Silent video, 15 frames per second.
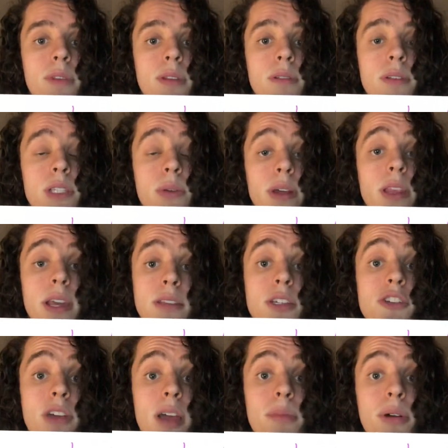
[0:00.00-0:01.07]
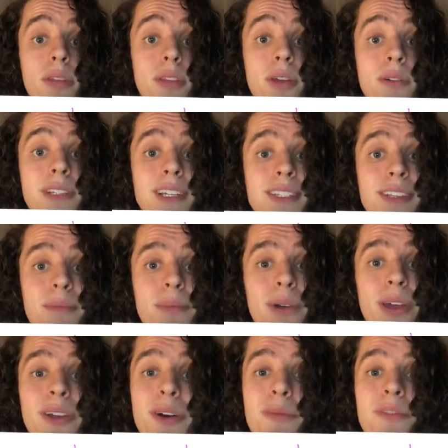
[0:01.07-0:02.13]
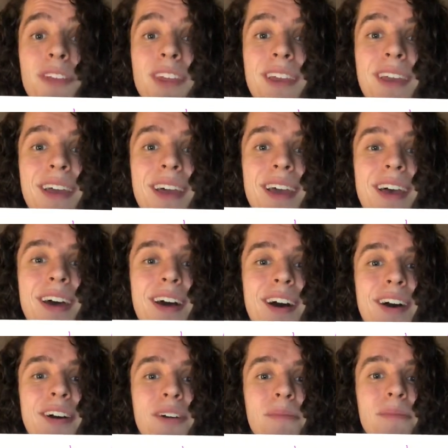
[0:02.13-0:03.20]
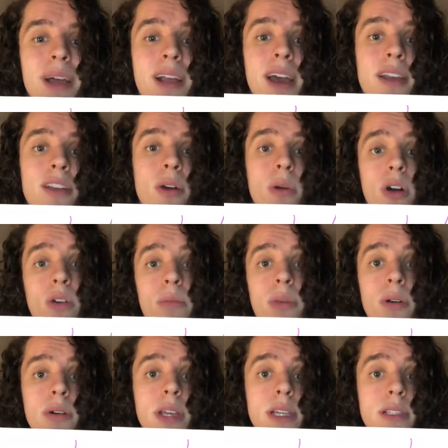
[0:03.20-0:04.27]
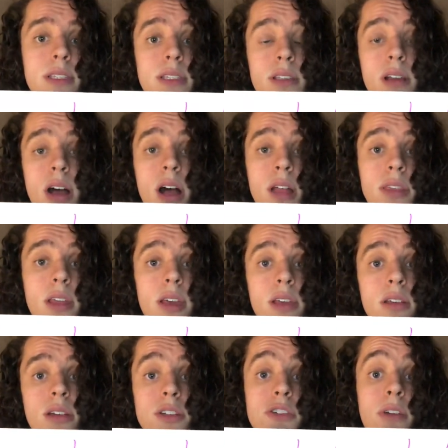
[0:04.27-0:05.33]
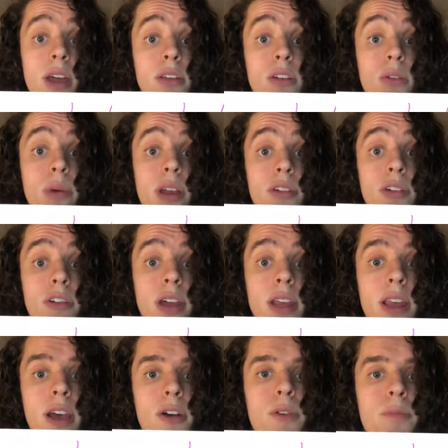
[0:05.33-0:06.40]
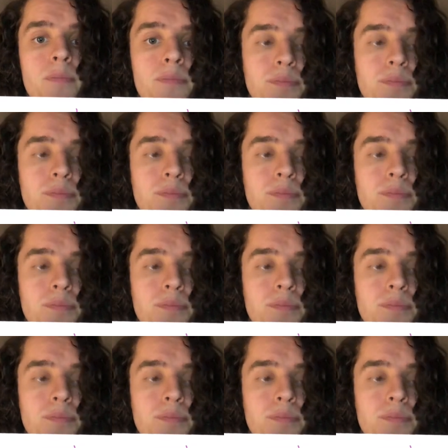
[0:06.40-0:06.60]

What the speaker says: So I'd like to try both of those at some point, hopefully. I kind of know oat milk is on like a trend or whatever right now.